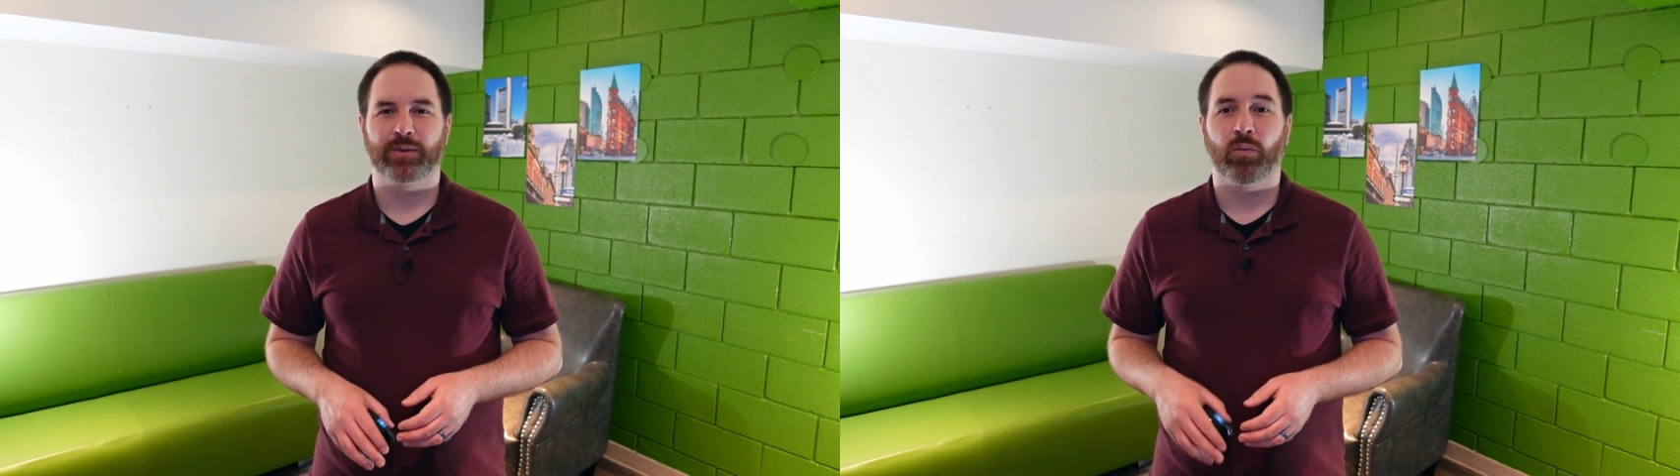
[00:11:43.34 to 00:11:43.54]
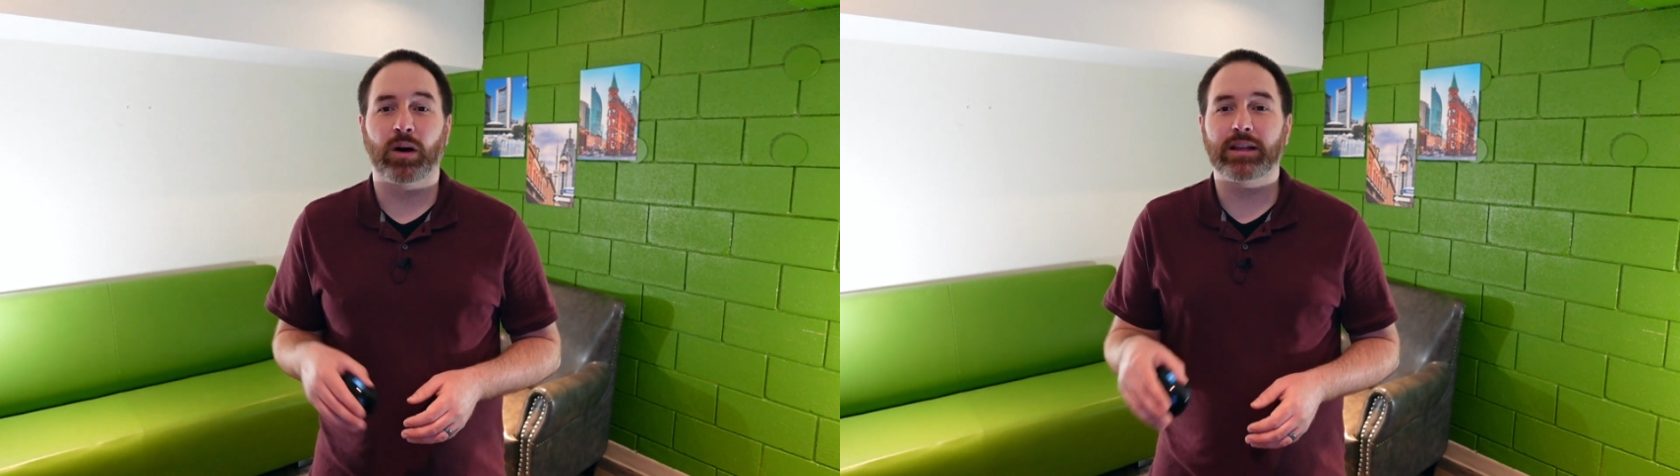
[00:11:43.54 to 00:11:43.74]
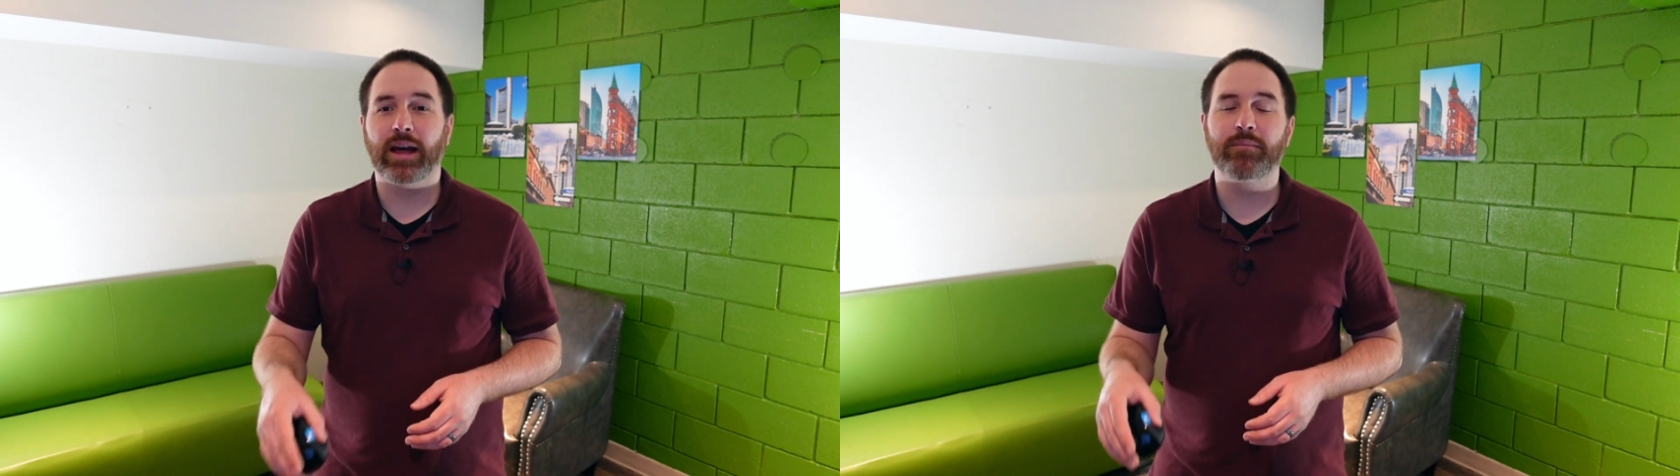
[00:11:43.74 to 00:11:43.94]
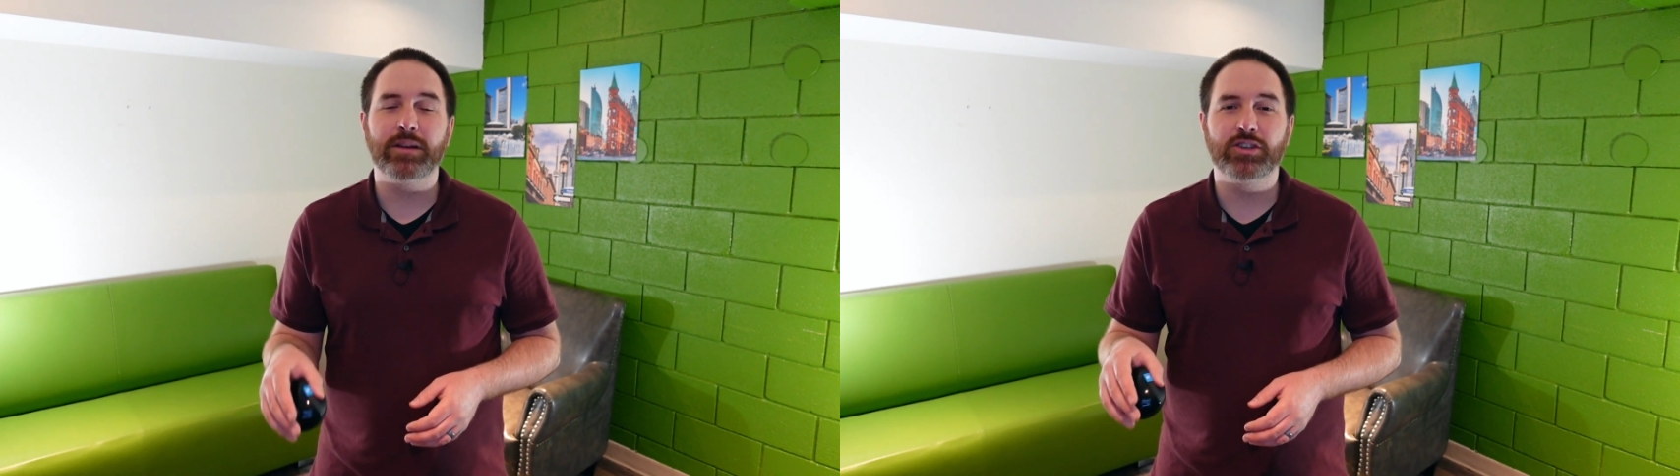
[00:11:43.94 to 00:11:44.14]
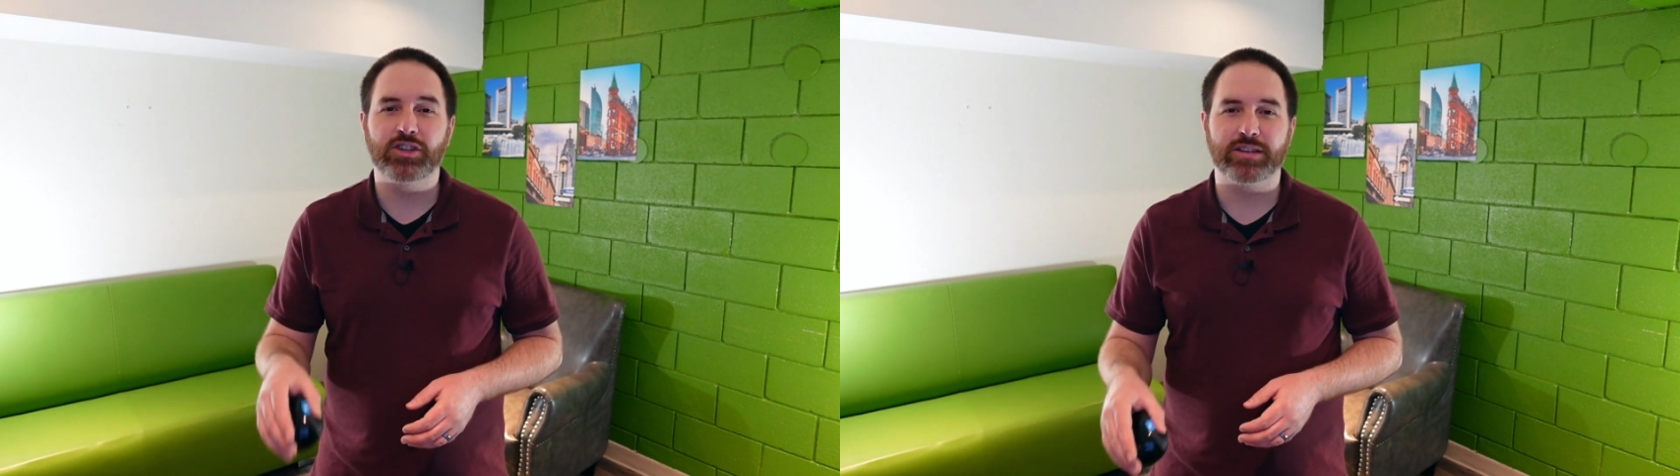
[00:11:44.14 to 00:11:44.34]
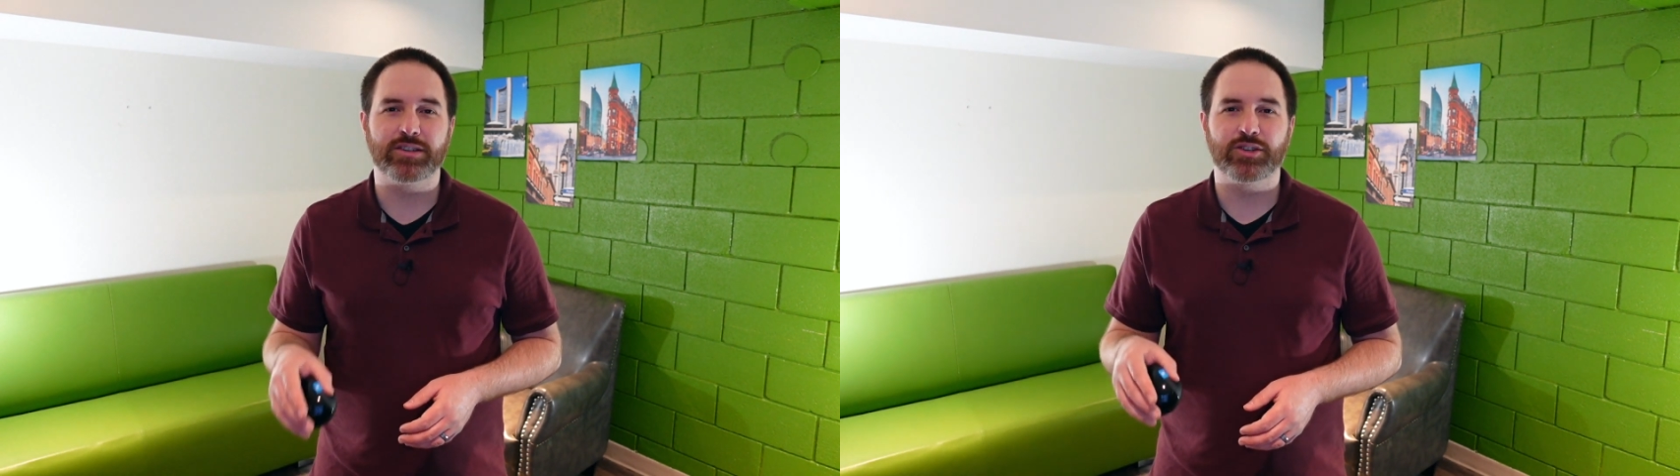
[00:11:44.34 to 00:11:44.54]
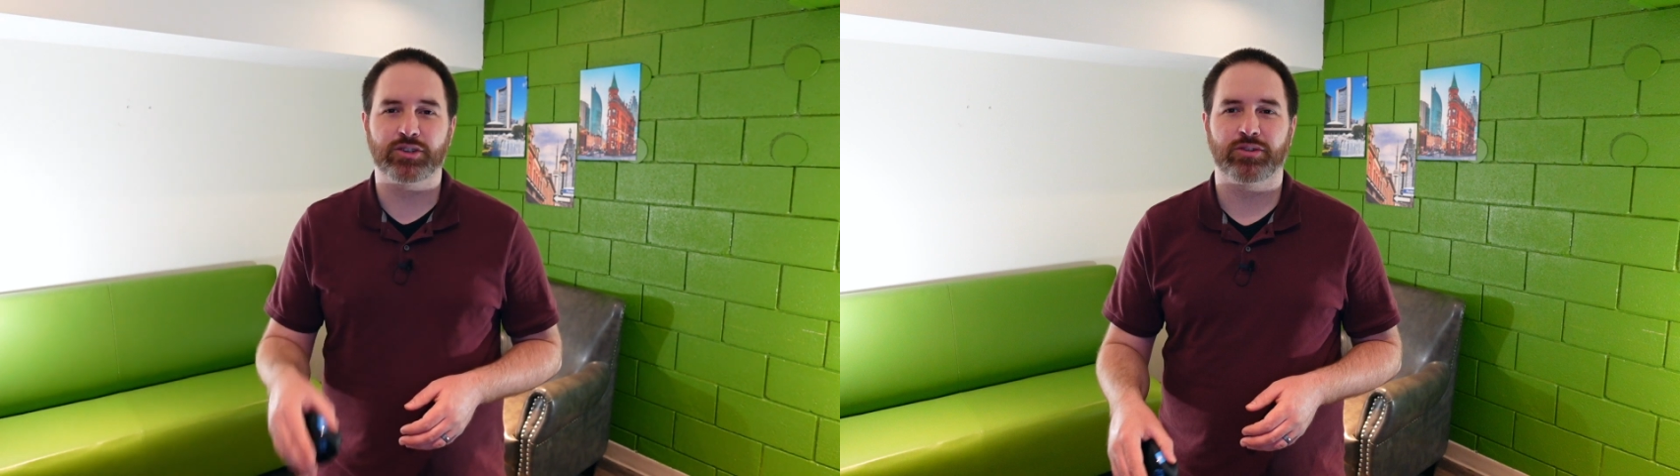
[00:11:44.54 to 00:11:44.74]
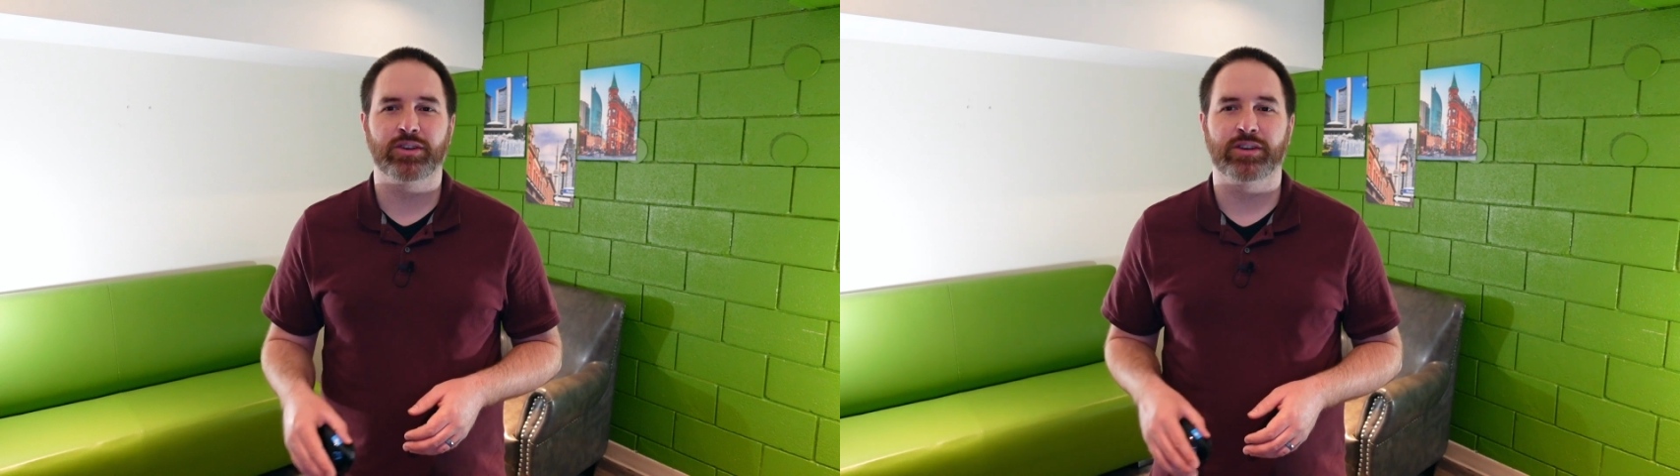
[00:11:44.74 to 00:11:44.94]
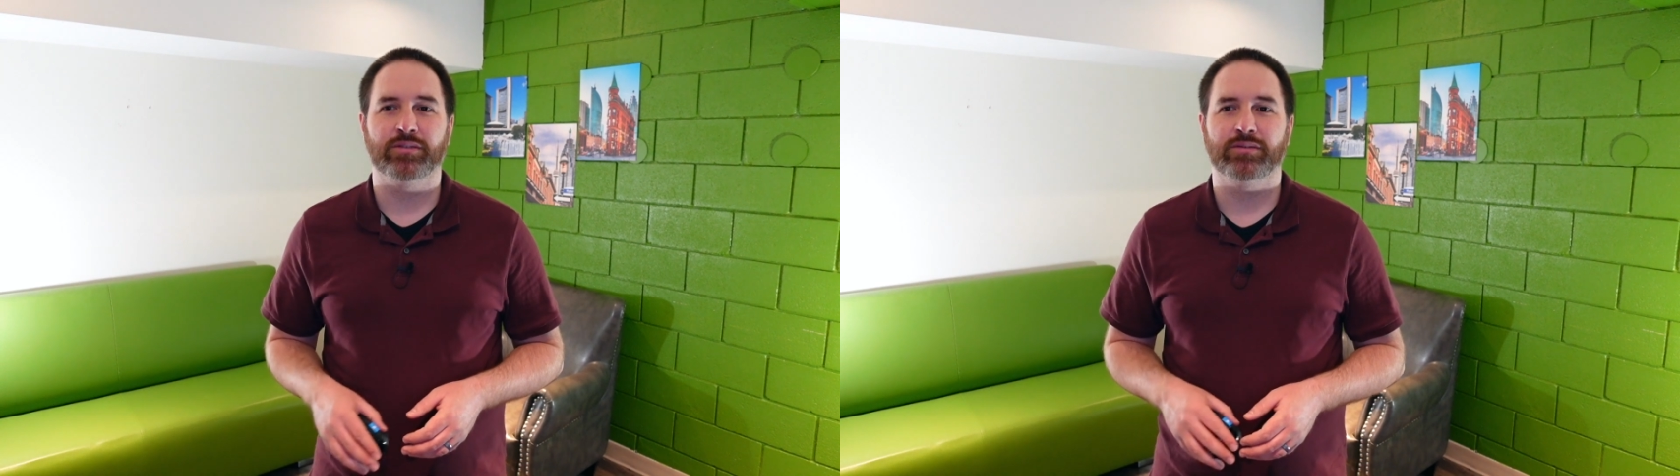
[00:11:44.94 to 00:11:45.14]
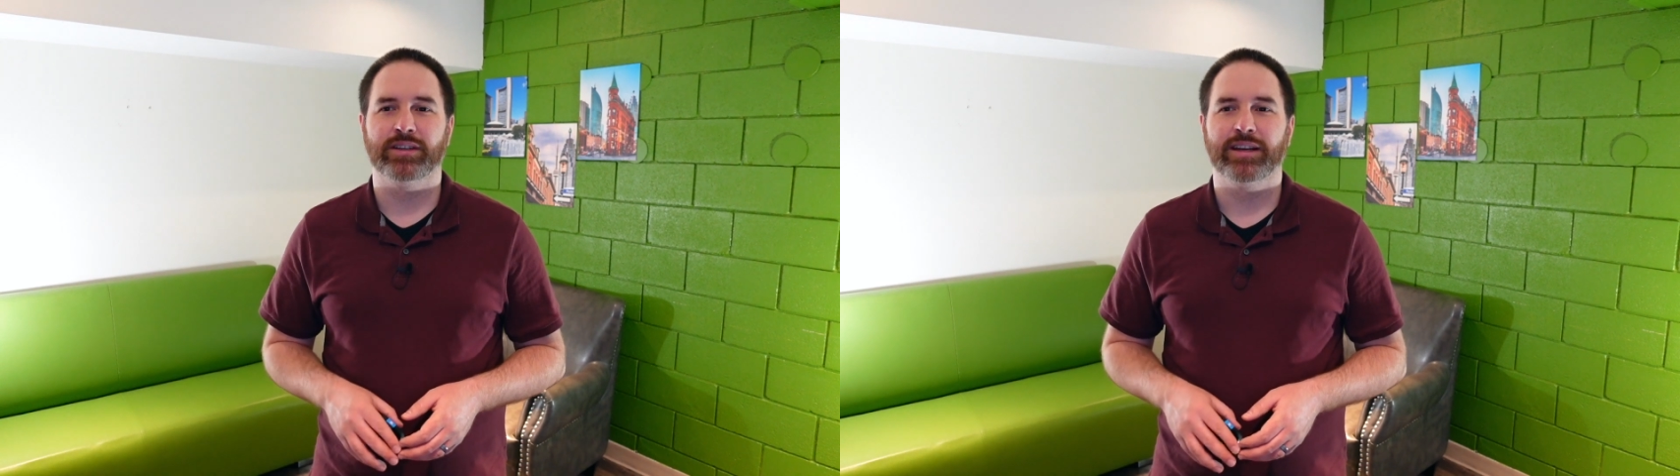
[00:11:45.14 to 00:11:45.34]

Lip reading: Well, let me just assure you